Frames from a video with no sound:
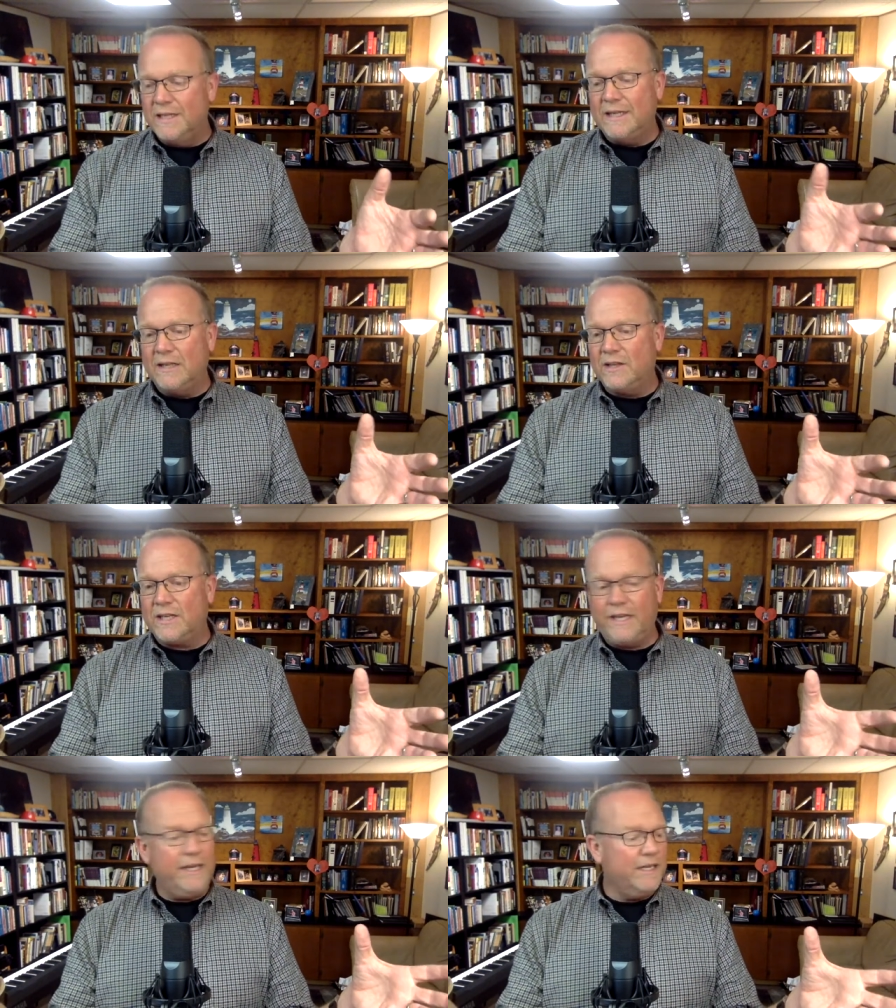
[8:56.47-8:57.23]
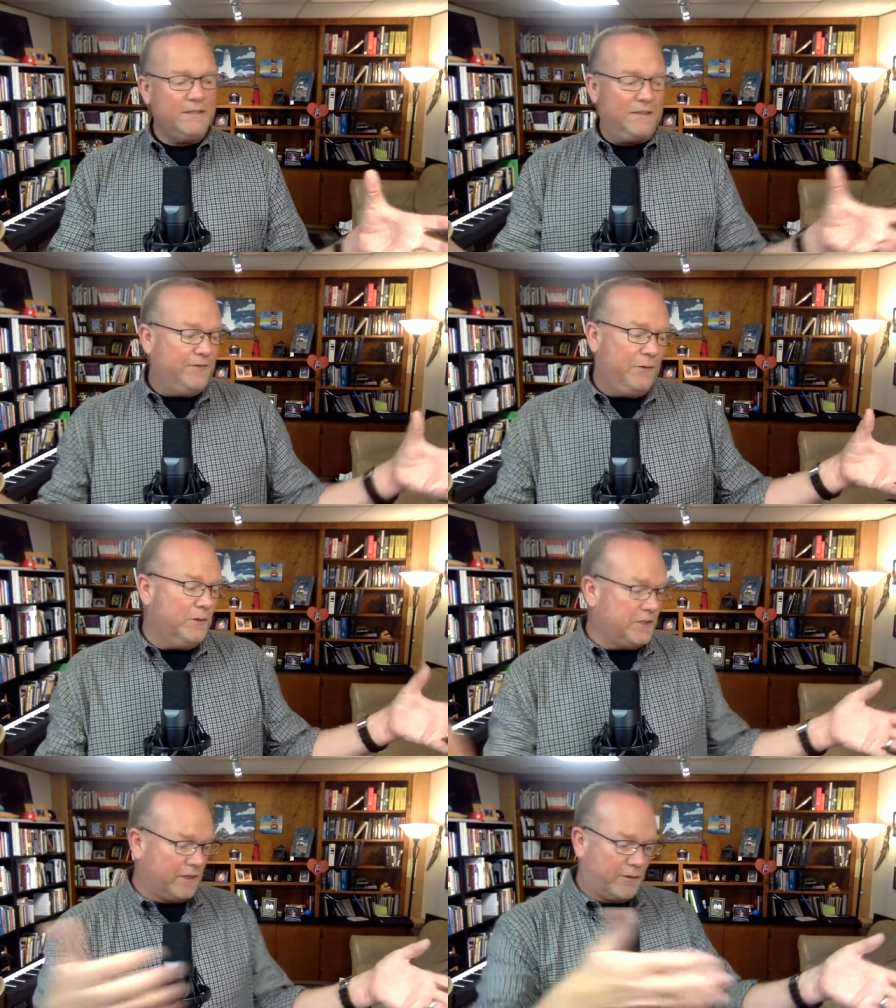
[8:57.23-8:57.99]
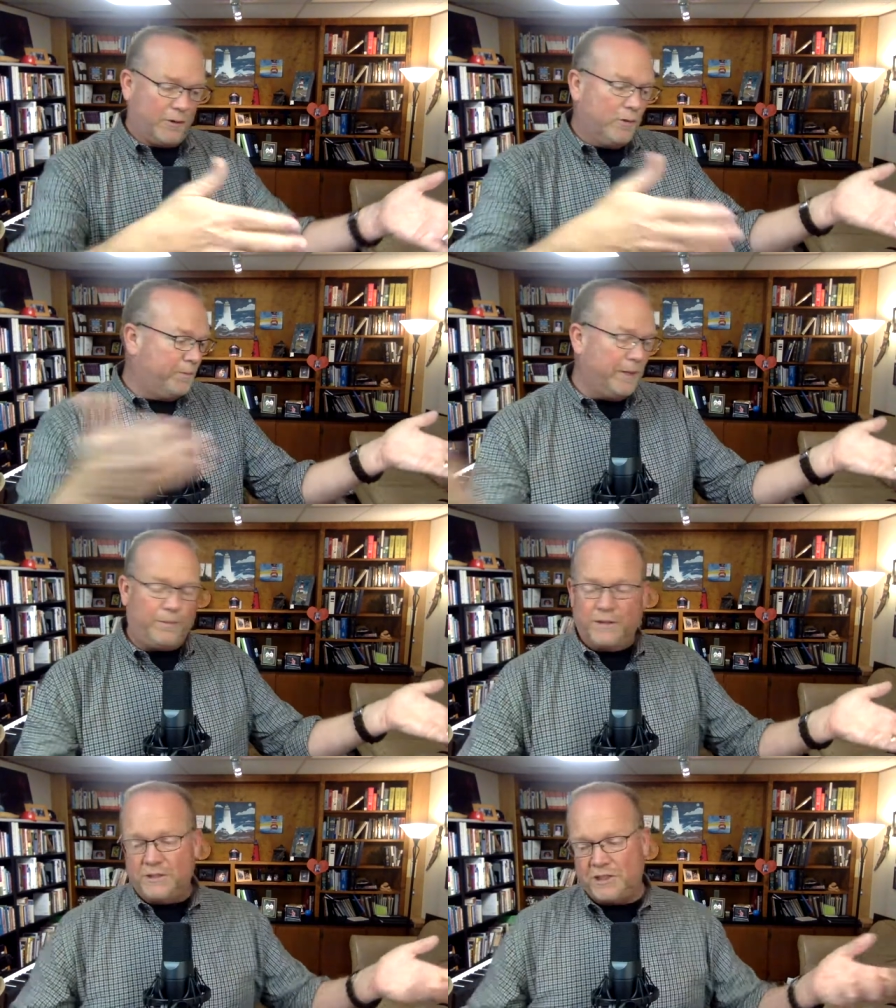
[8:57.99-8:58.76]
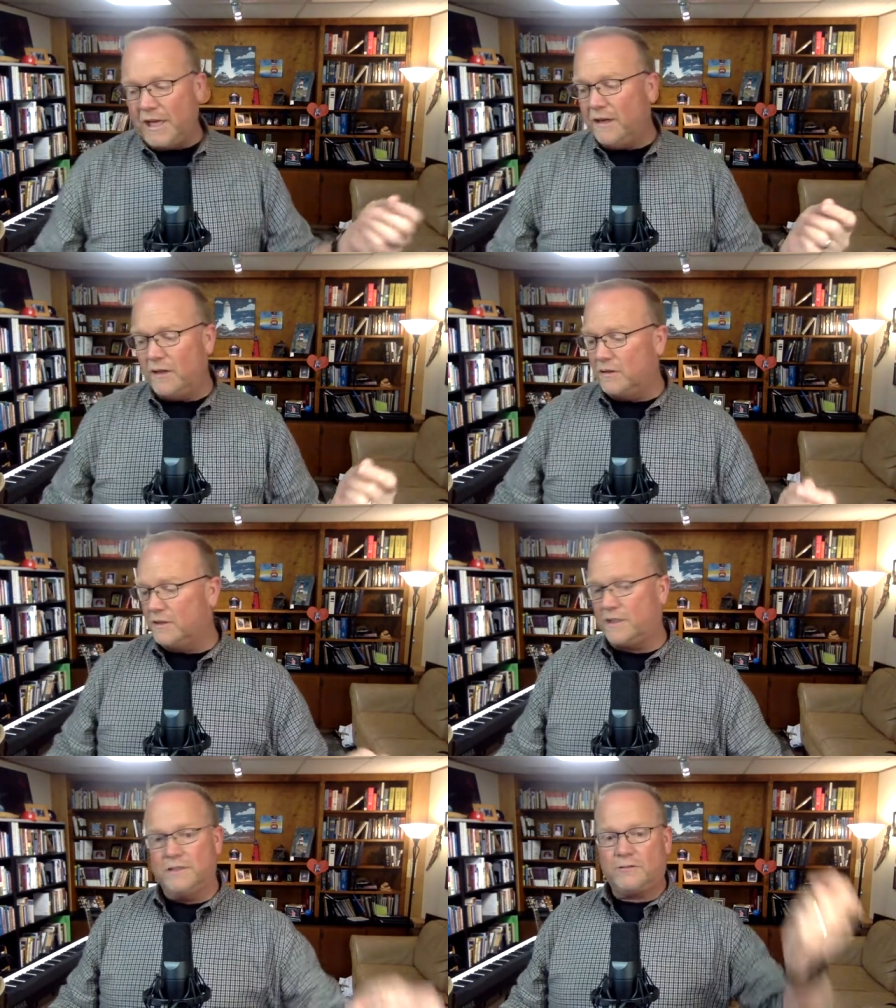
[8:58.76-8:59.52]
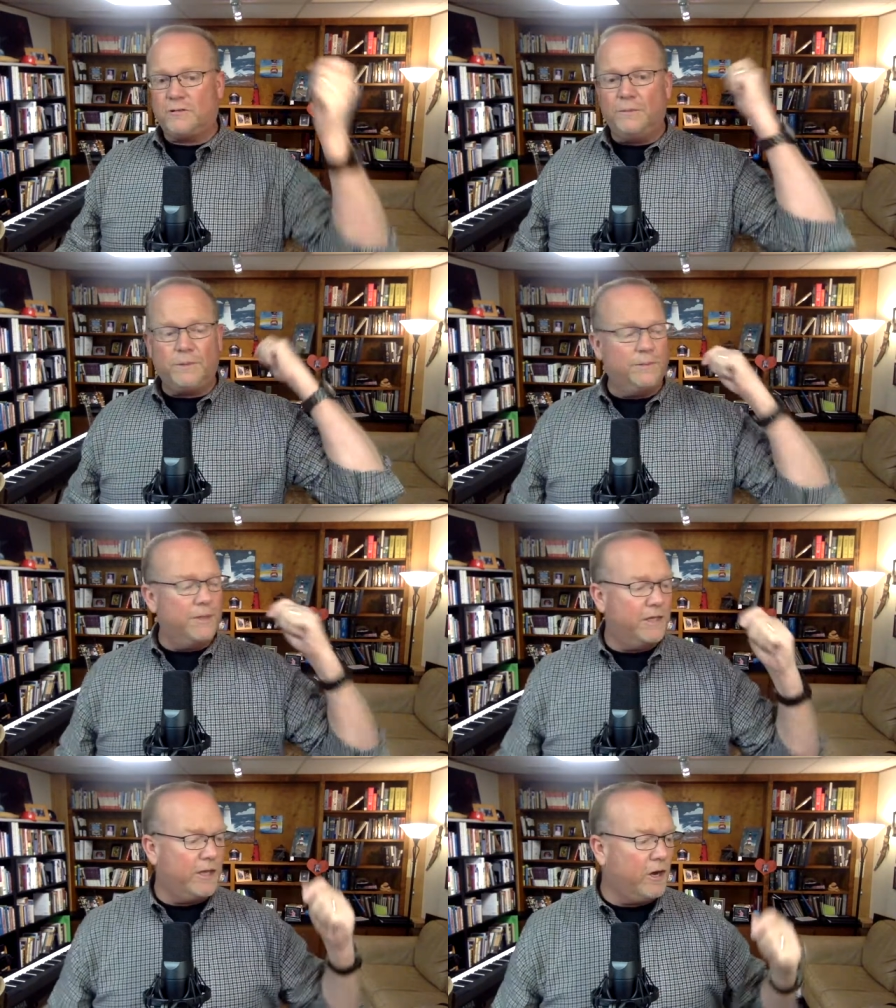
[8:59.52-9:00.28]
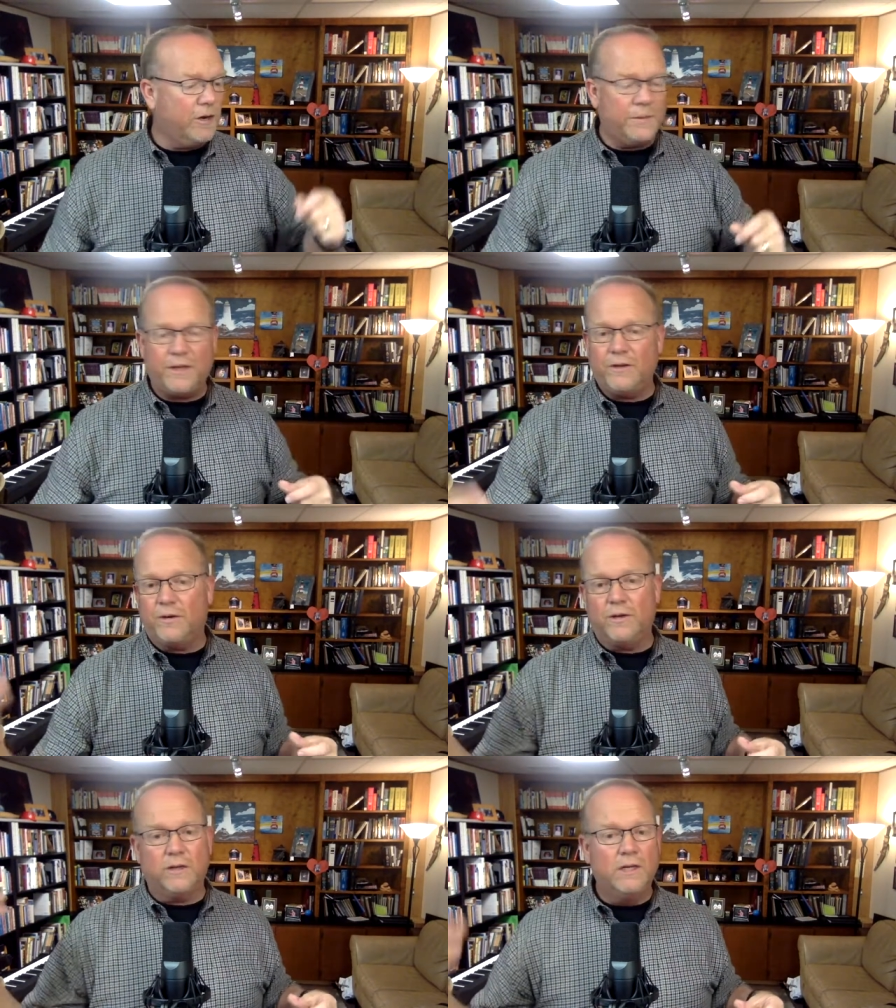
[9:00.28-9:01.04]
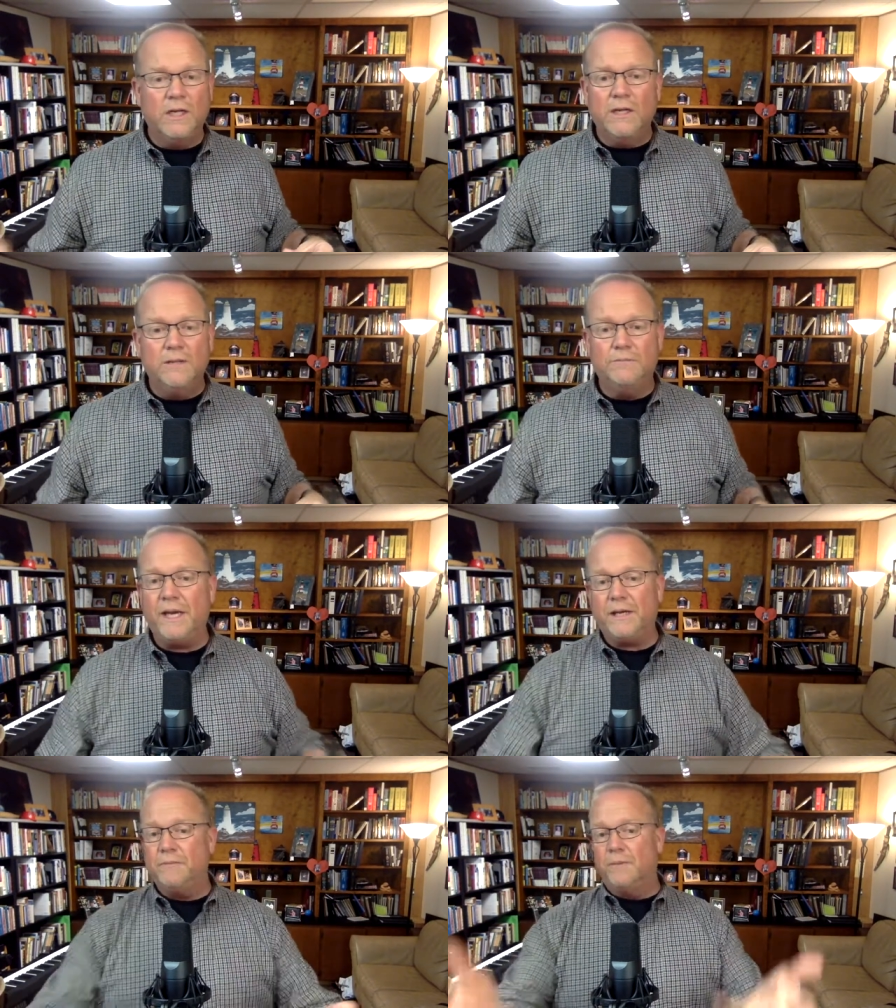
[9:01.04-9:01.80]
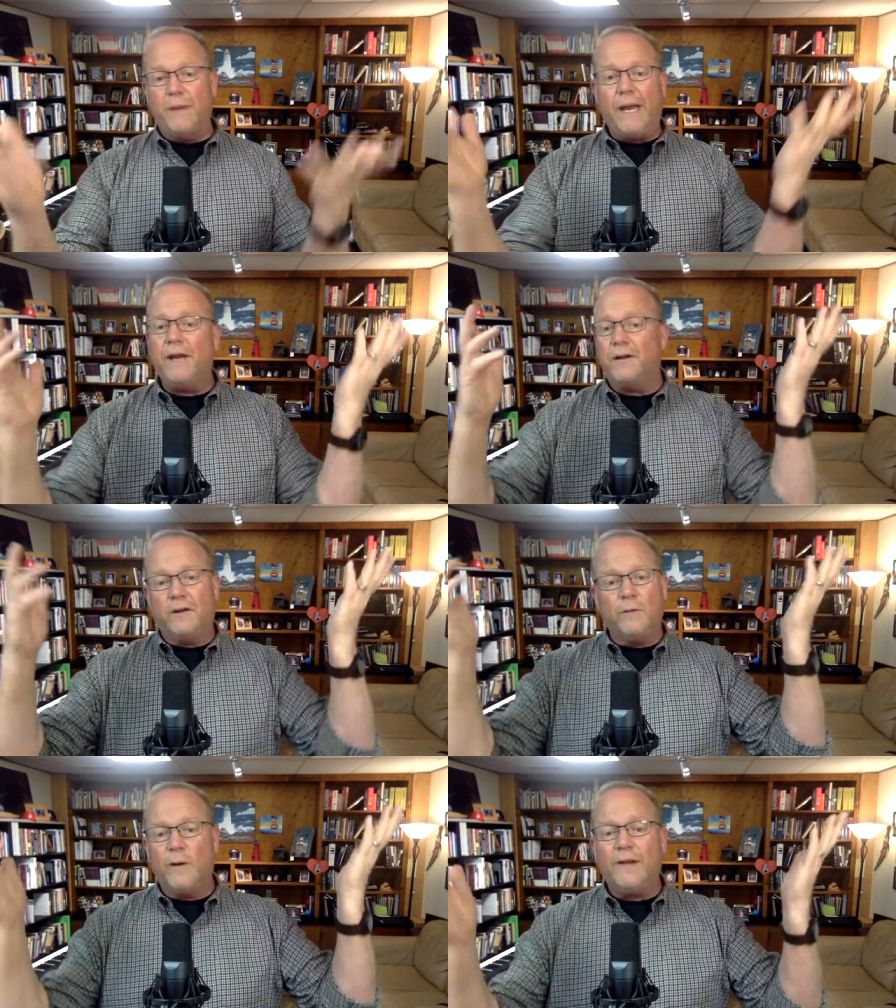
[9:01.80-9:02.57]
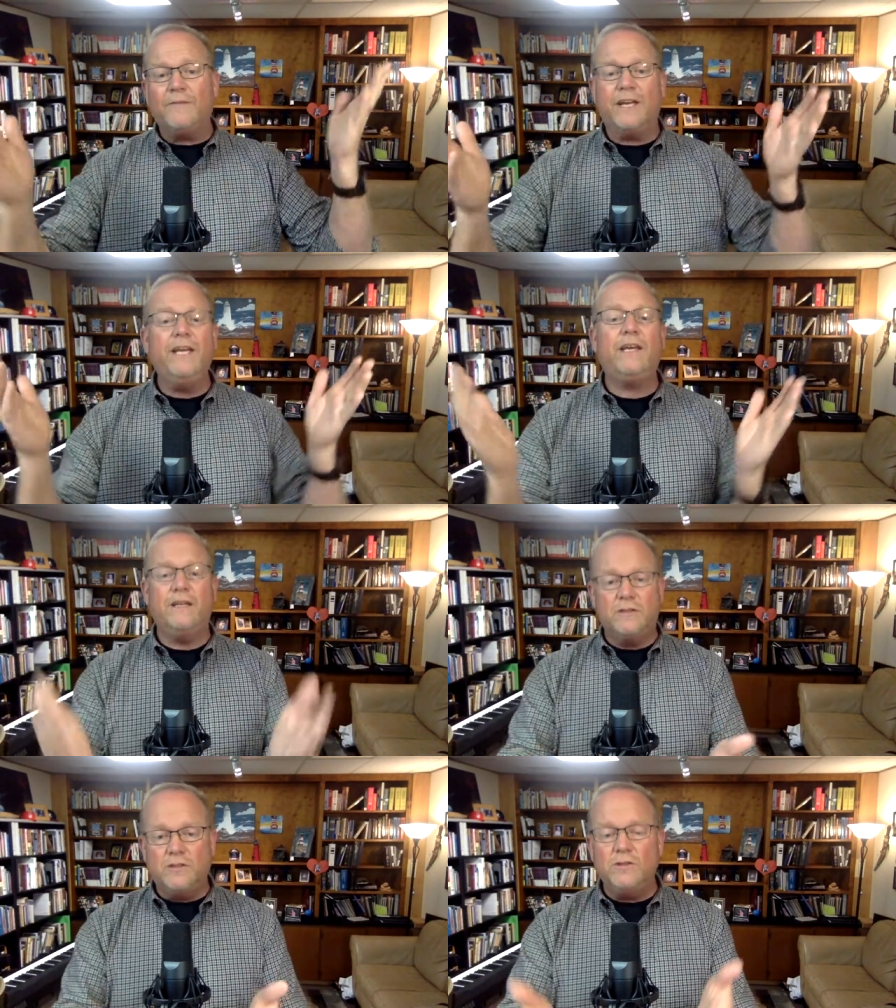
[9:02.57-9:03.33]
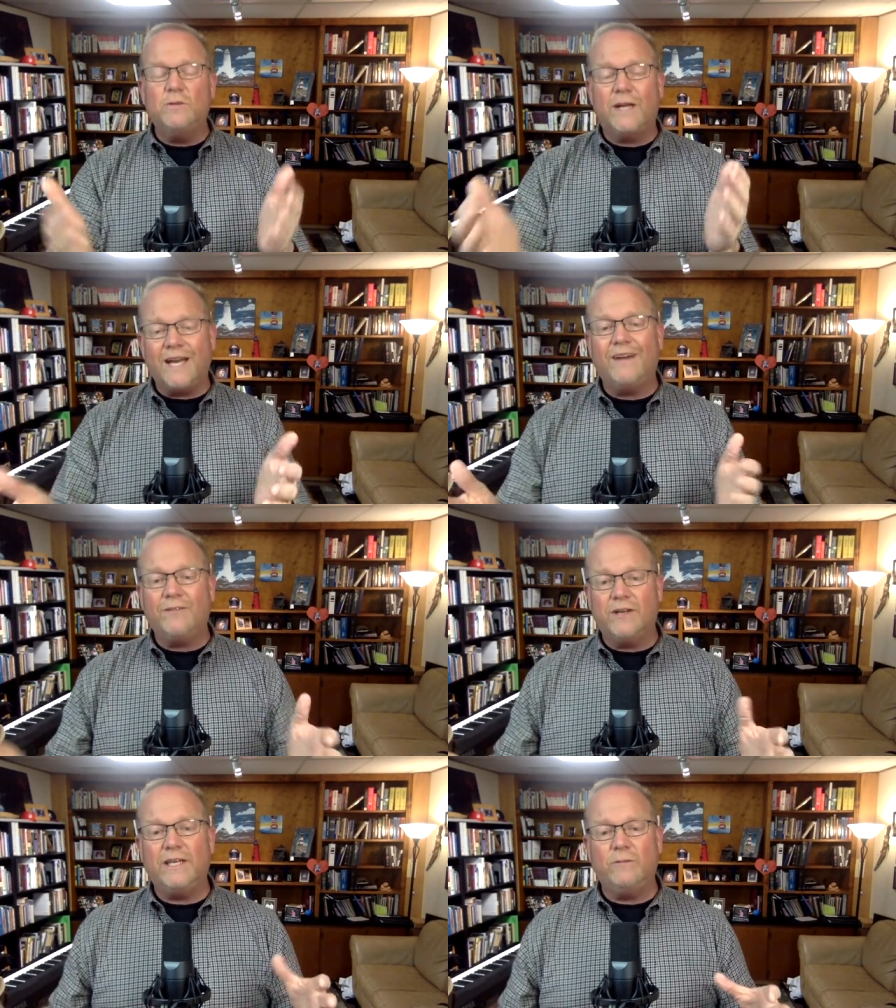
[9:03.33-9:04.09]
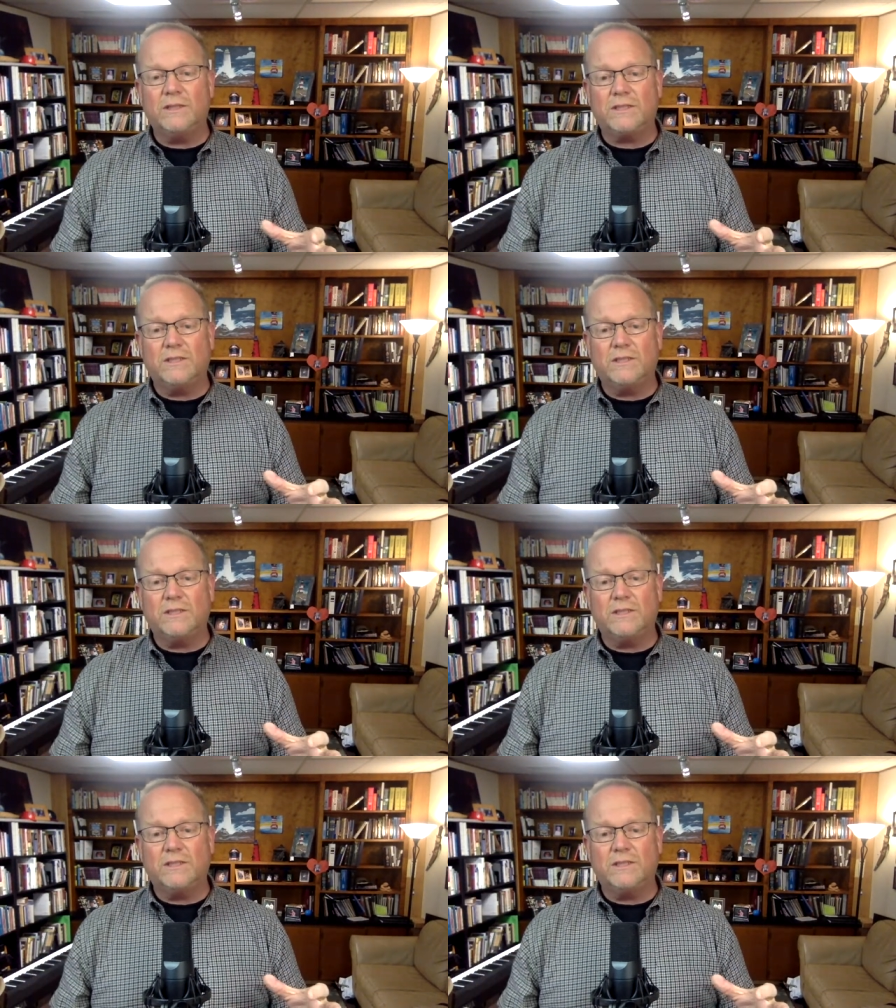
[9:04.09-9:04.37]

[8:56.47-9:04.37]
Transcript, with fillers: Now, the king, if he wants to throw people in jail or conscript them into the army or make them the mayor or whatever, he can do whatever he wants to